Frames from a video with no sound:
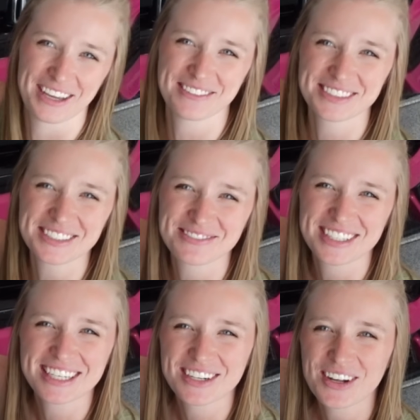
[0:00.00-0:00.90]
favorite
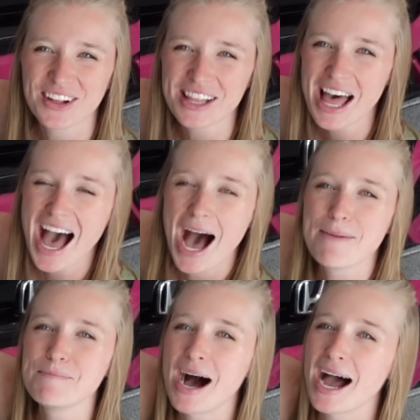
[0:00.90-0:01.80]
vehicle,
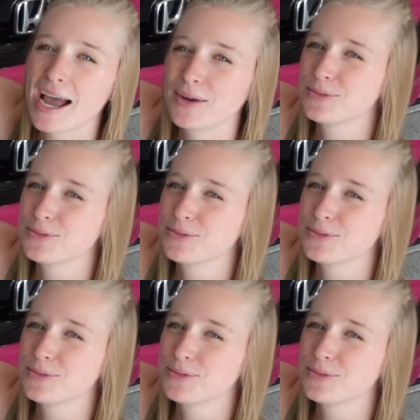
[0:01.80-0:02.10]
my